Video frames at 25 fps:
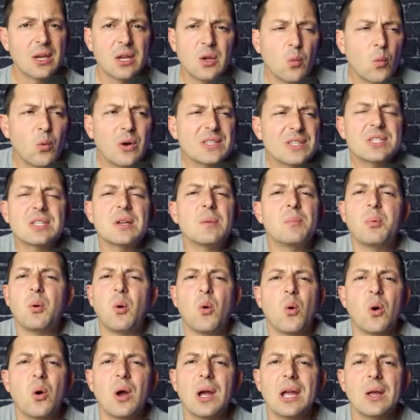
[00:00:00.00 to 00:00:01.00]
What's the
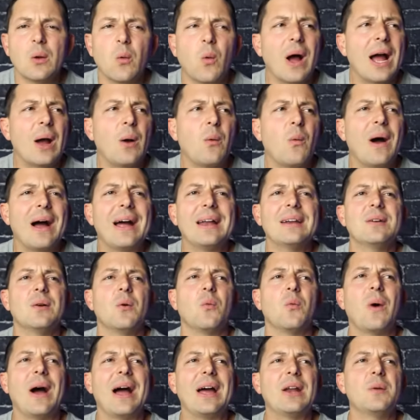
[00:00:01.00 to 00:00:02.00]
point? Why, why do
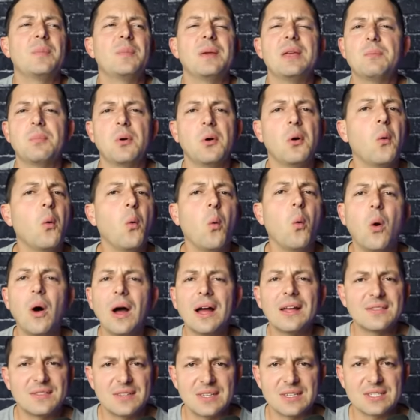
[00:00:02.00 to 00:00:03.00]
why do people
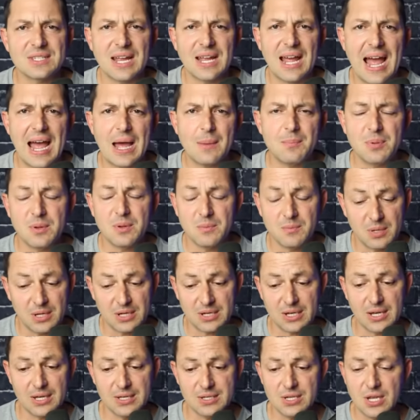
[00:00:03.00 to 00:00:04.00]
want this to happen?
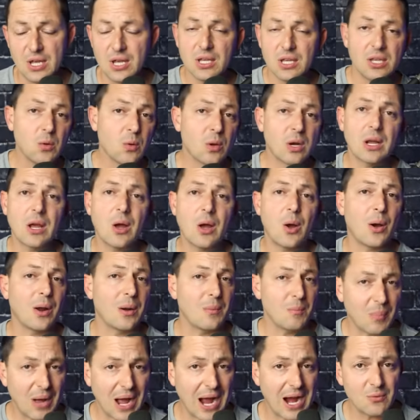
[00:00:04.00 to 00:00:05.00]
Because you want to go out
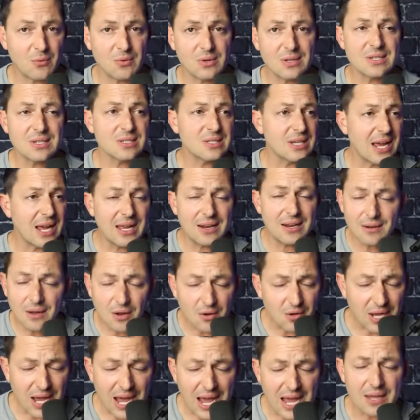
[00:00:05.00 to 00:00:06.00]
and buy real estate?
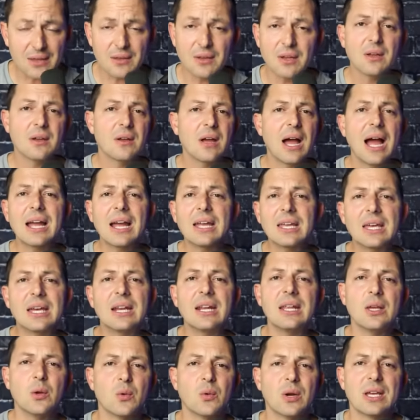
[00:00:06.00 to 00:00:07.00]
Okay, I get
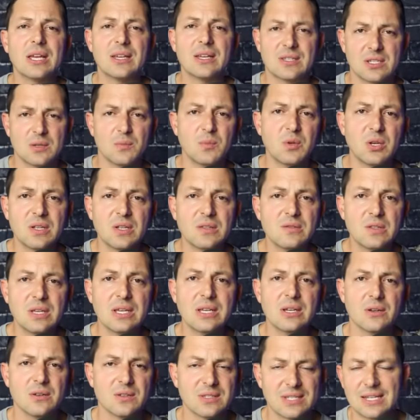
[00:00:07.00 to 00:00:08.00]
it. You want to get some good
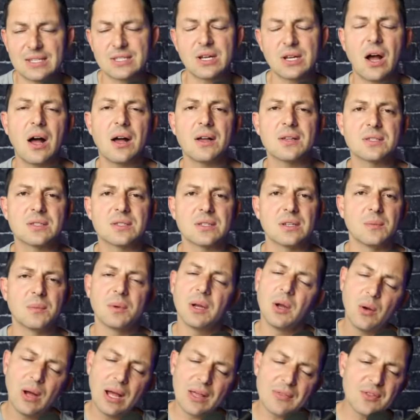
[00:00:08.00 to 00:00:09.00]
deals. That's awesome.
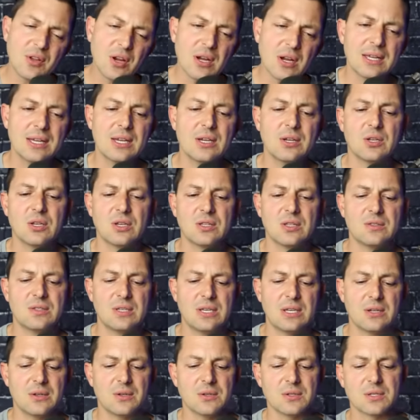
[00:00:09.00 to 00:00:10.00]
Go out there and get good
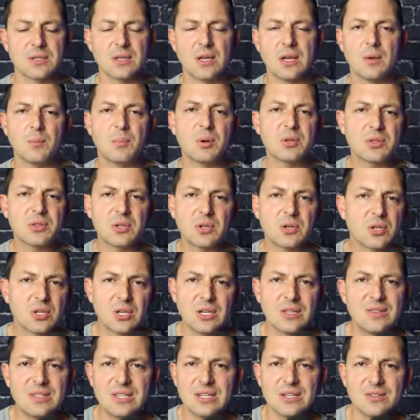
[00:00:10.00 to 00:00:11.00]
deals. But there are
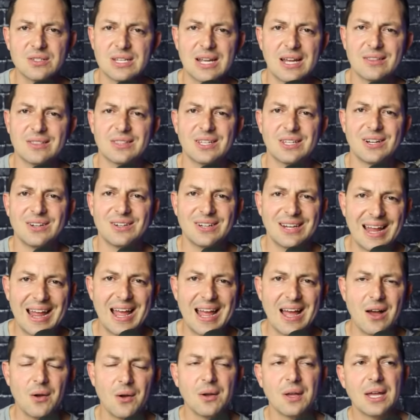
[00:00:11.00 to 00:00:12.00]
good deals out there
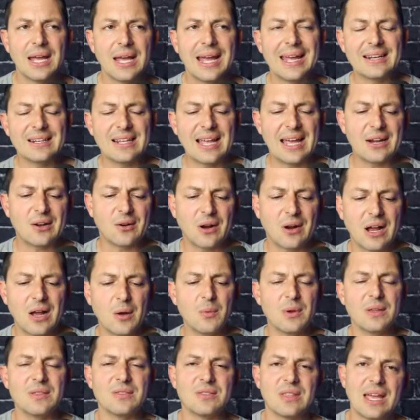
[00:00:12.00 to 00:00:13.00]
now. And later on,
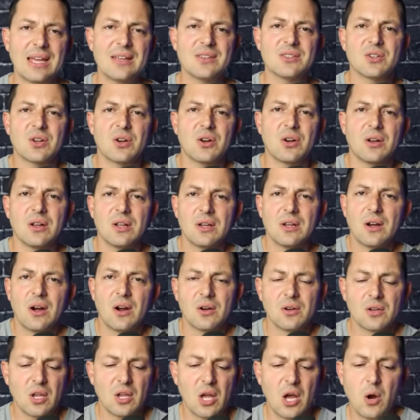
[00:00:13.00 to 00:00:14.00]
when things are
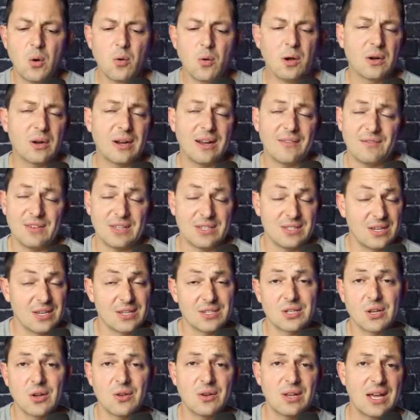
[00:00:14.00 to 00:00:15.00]
are lower, if it
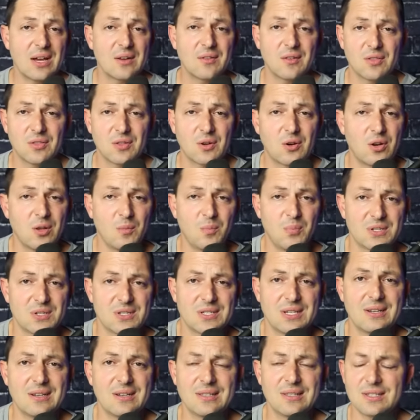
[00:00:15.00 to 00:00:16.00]
does go down to
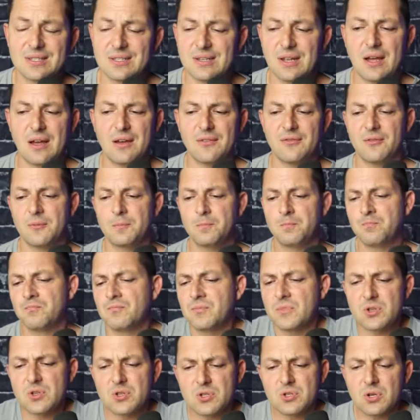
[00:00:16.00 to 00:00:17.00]
30% and stuff,
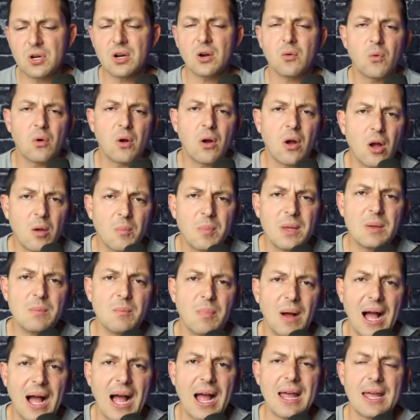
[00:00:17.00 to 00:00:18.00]
sure, we'll all be
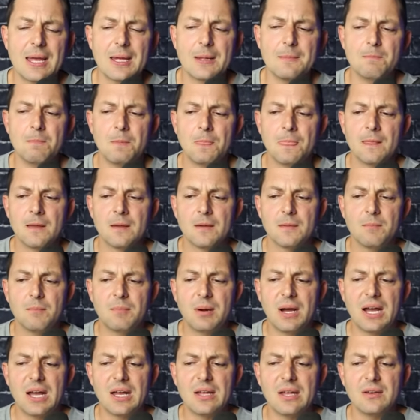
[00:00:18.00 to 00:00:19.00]
buying.
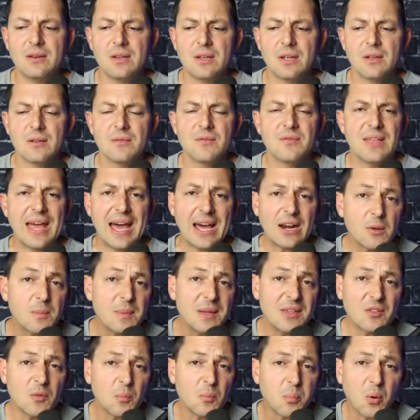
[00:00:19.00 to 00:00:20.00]
But that'll
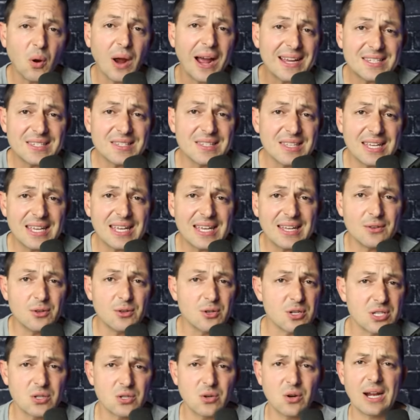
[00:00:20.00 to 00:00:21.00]
be the price then. You're
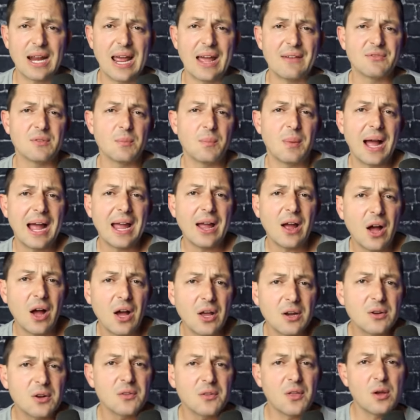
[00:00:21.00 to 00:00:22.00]
still going to have to buy
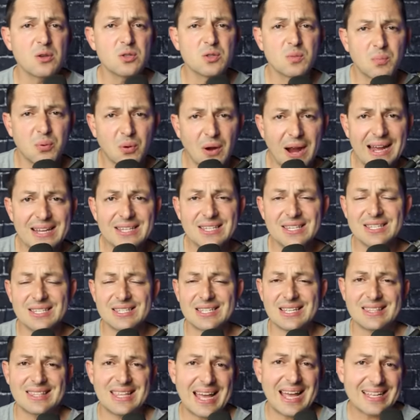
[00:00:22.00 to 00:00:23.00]
under those prices
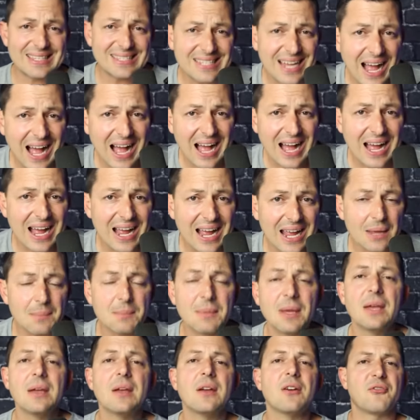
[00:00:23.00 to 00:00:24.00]
at that time
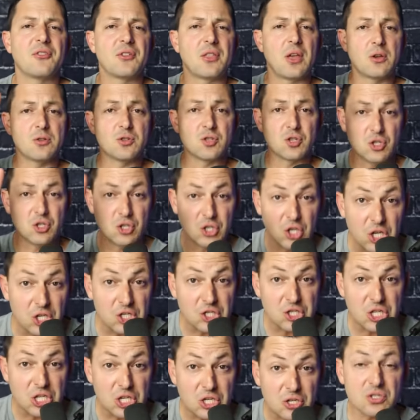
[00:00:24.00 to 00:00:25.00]
for those good
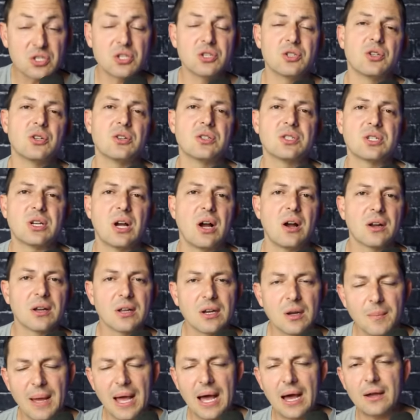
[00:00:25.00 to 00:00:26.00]
deals that you're talking
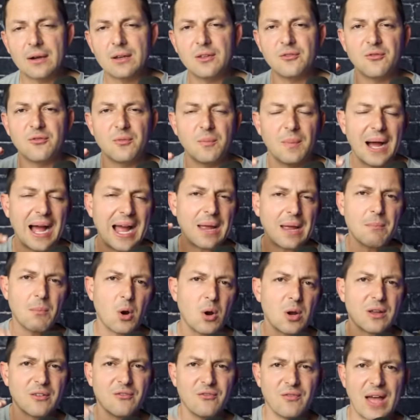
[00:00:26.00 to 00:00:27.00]
about. And if you buy at
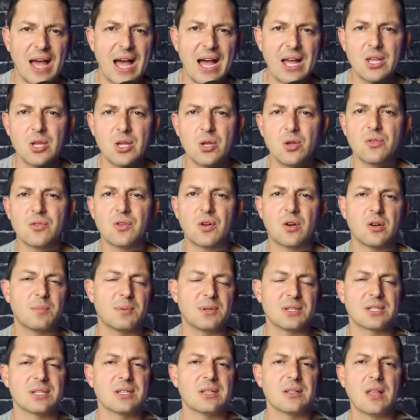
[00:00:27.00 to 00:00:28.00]
market value
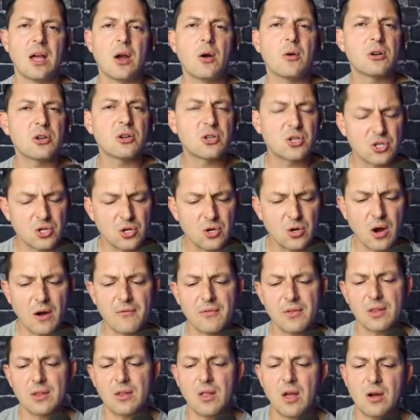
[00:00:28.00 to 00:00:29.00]
30% lower, sure,
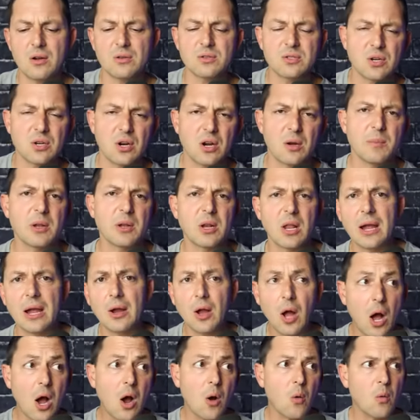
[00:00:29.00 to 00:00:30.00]
over the long term, you're like,
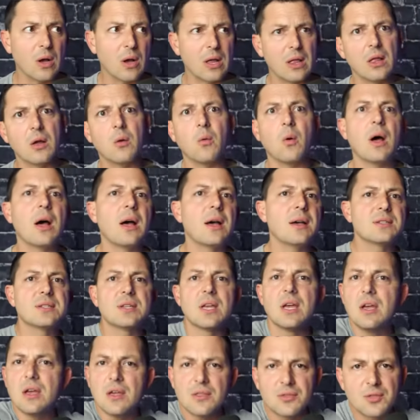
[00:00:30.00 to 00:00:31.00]
oh, well, it was
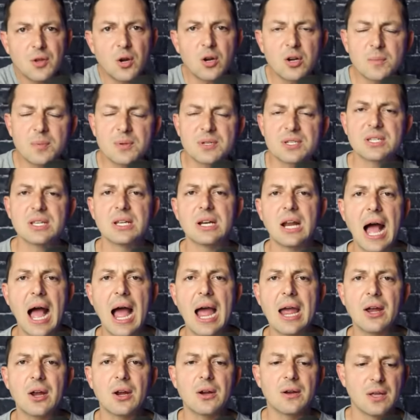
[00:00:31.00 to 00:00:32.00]
30%
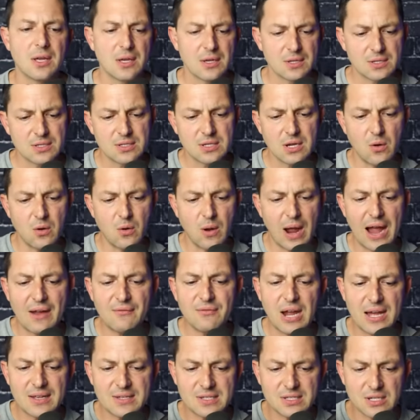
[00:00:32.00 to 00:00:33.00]
higher. So I've
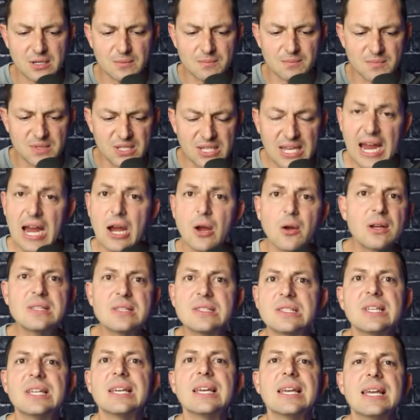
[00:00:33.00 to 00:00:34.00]
got some
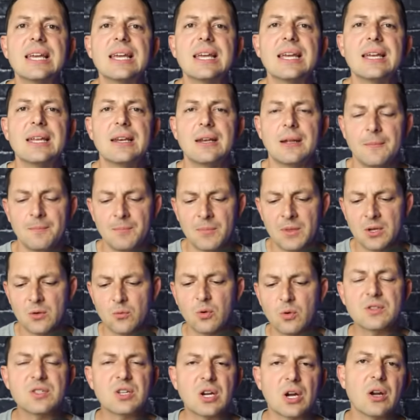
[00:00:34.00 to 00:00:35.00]
guaranteed
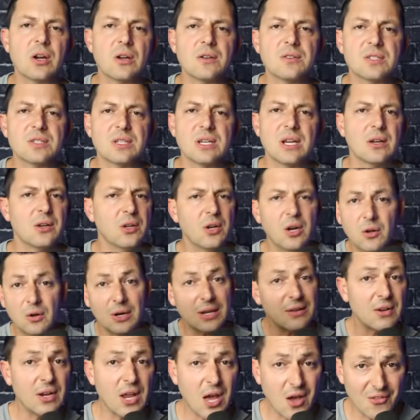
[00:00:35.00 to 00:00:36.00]
returns here. You don't
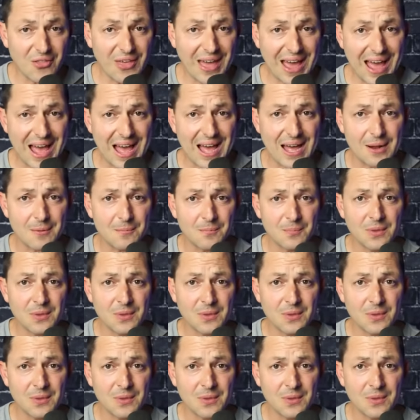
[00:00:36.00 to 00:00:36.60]
even know that.